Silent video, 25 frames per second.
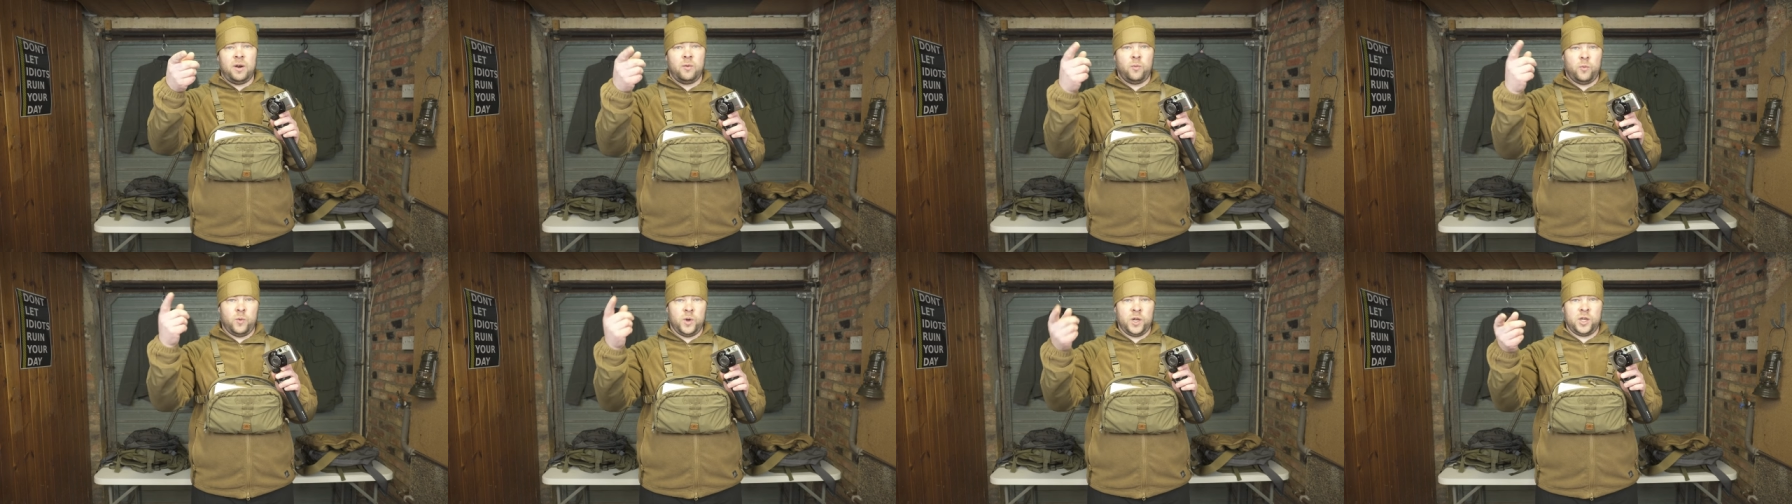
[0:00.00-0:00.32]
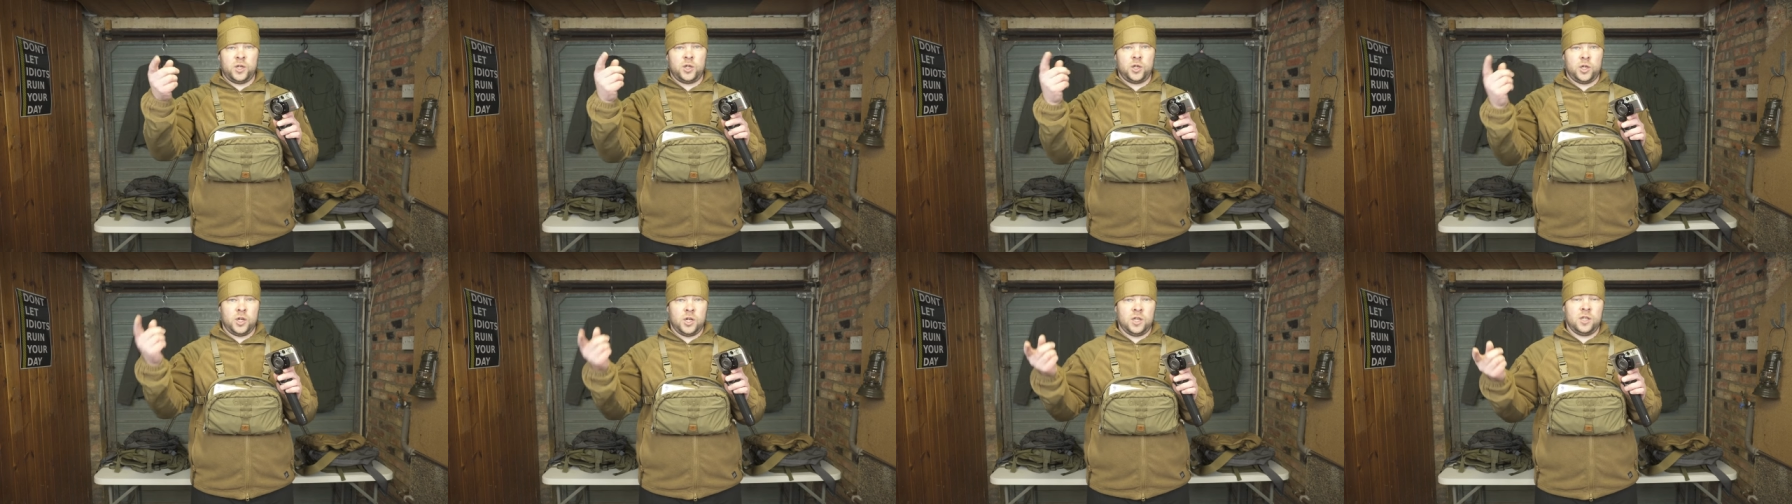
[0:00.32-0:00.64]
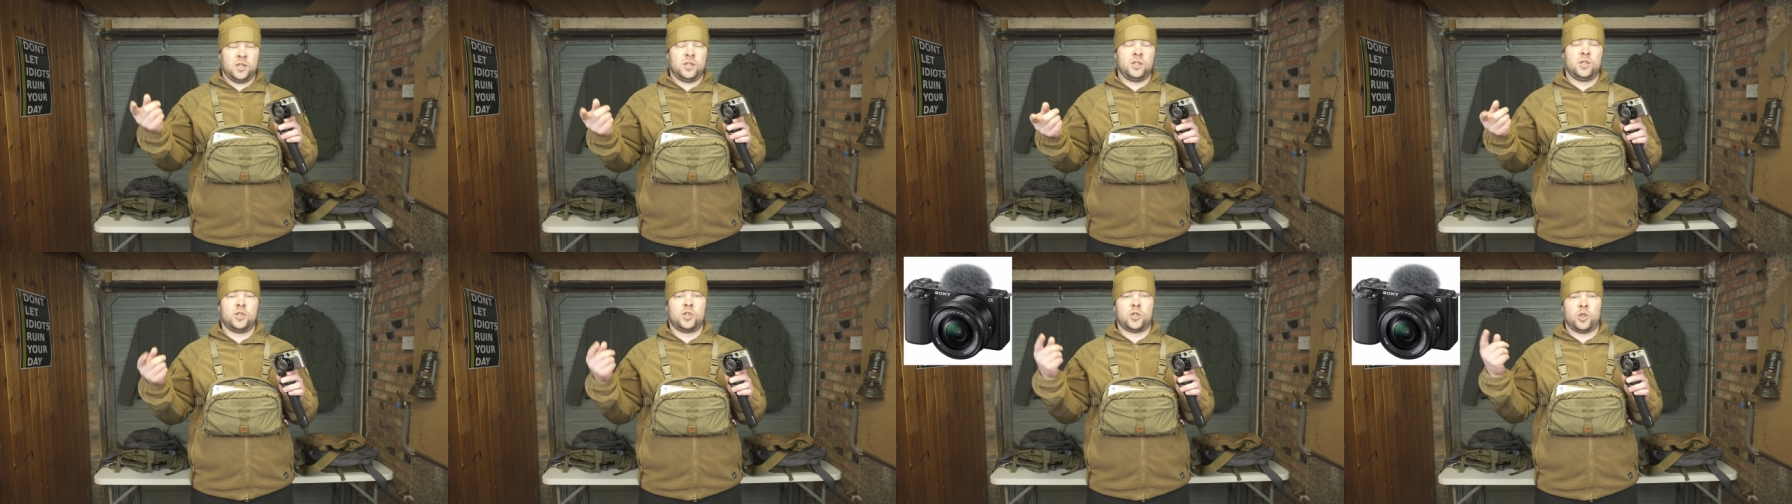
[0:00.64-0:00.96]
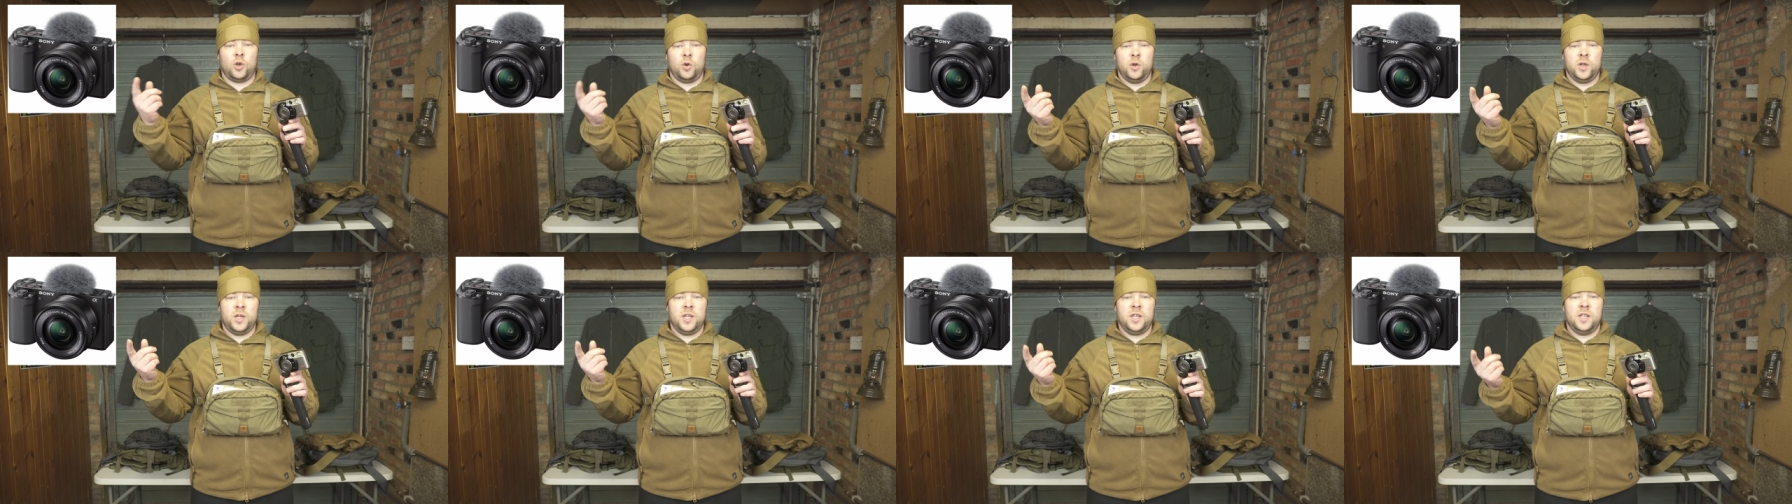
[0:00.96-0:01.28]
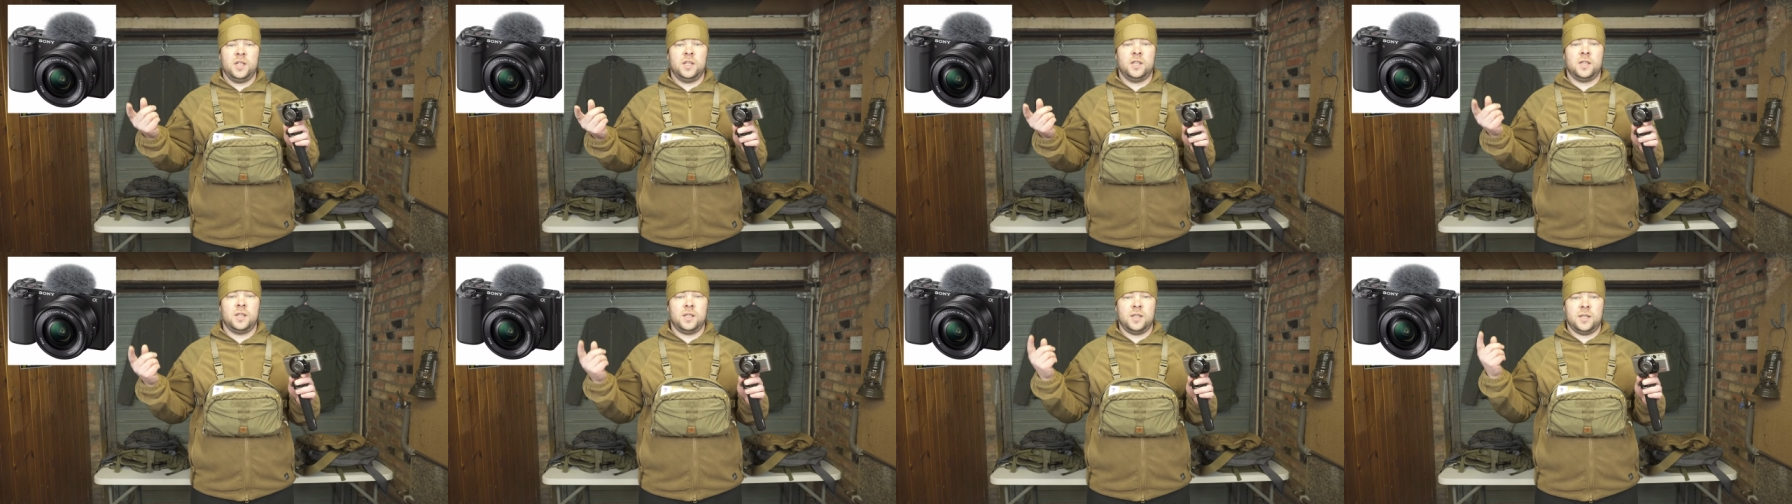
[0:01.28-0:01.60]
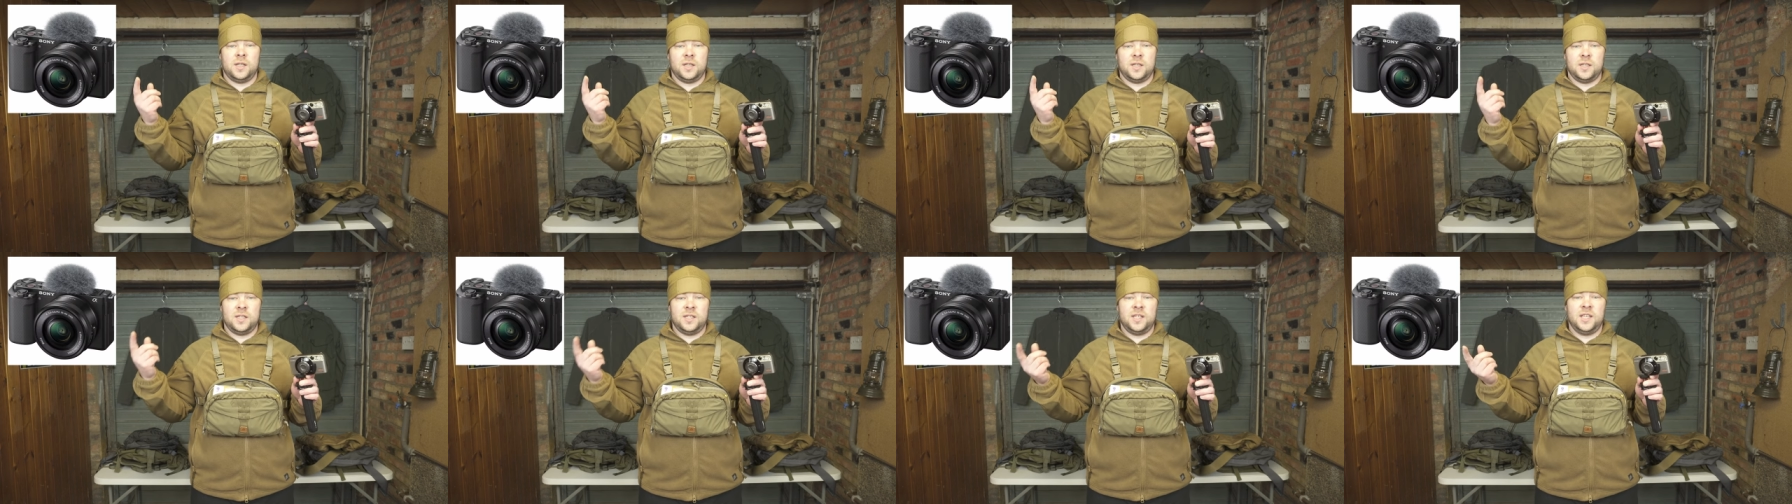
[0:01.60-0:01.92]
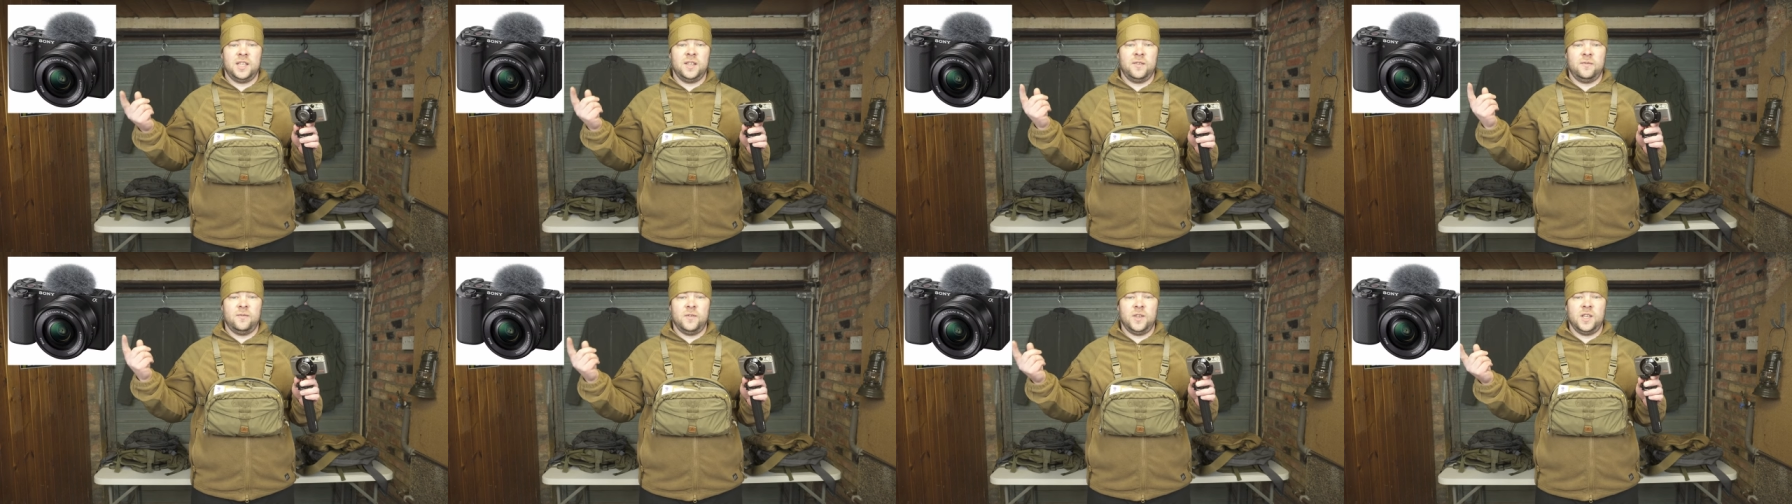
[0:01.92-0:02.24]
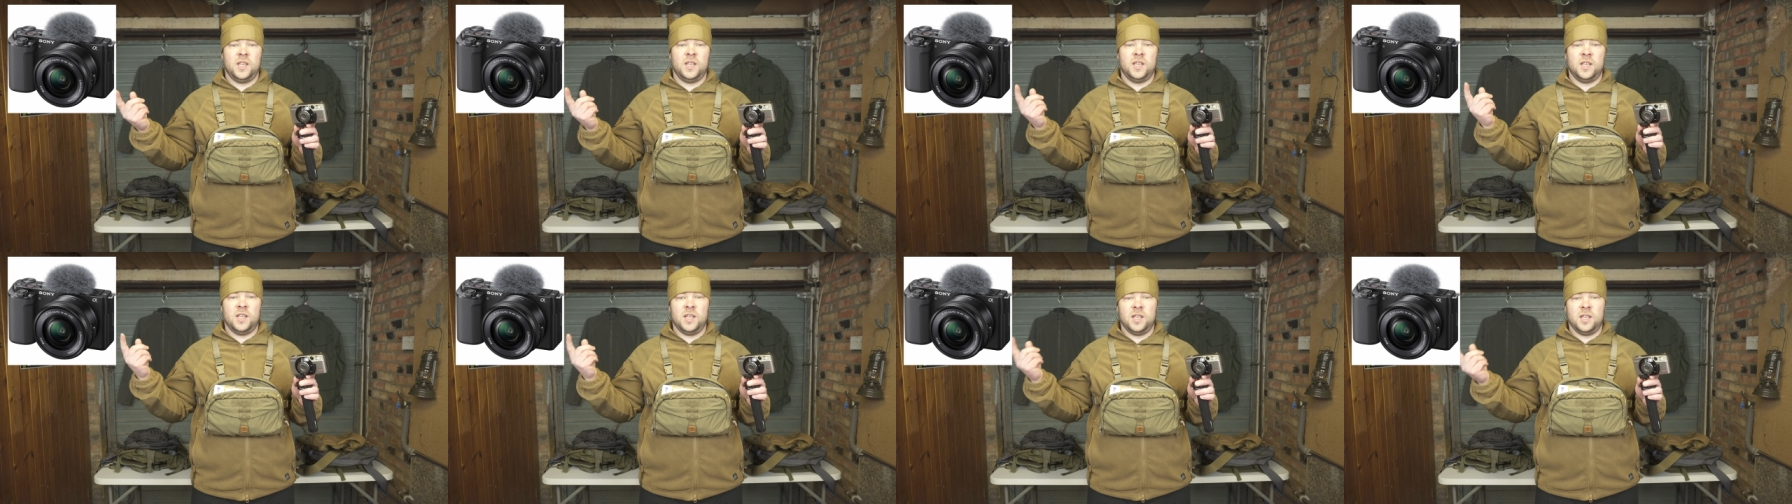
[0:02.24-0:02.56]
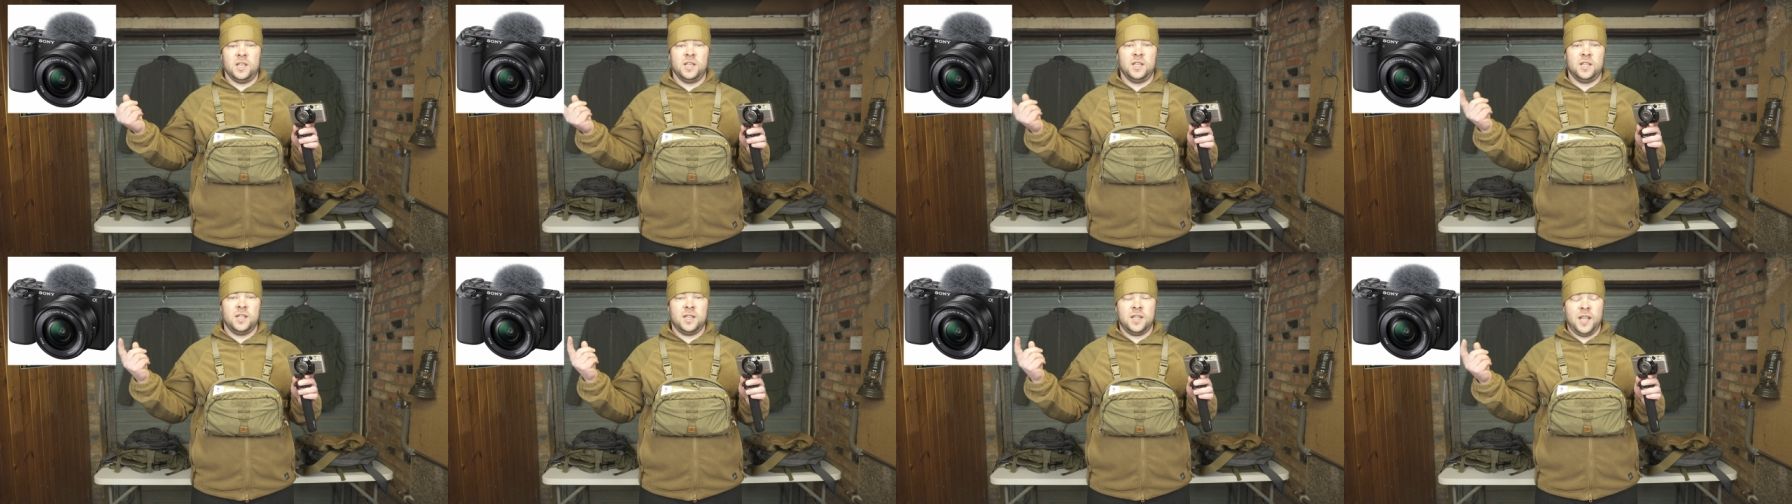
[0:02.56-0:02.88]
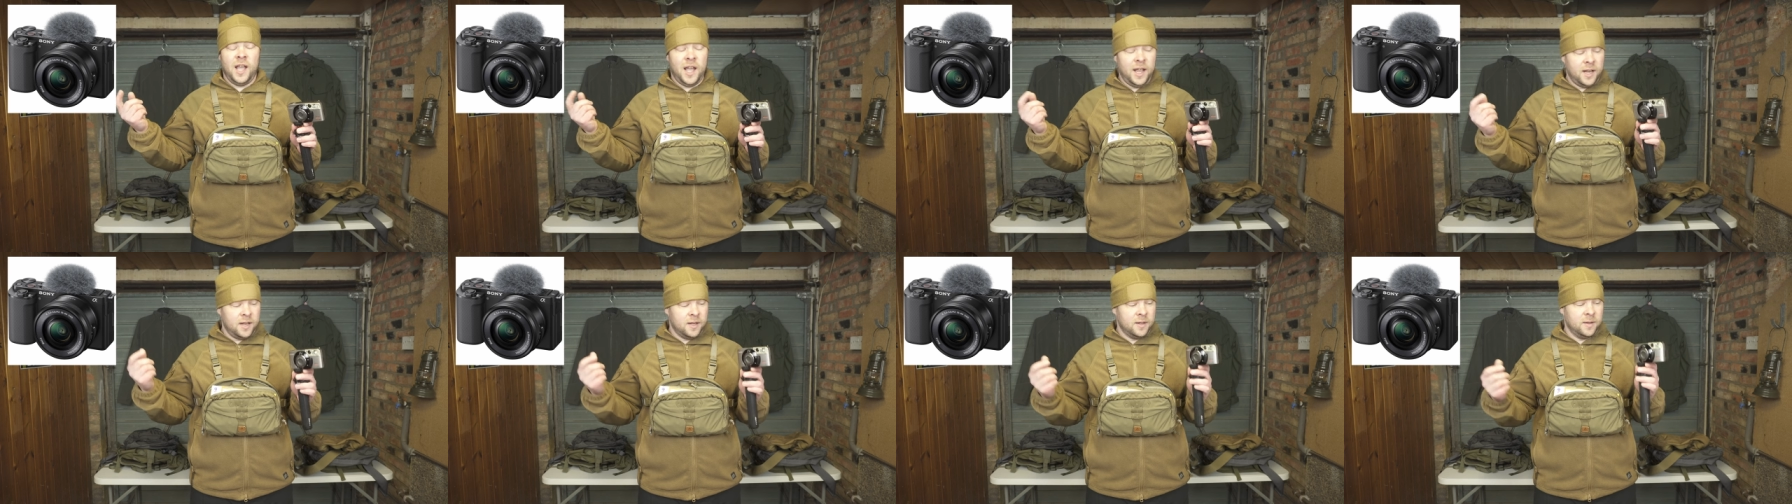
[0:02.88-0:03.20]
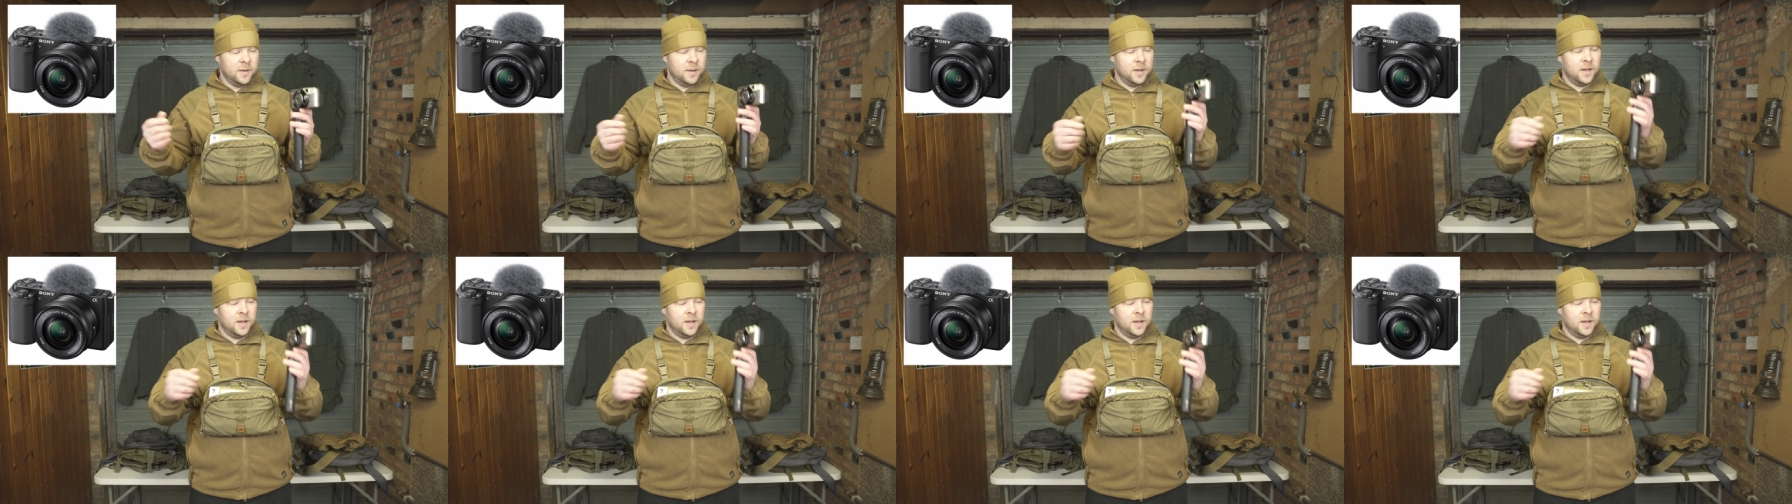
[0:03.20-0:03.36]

which is Sony ZV-E10.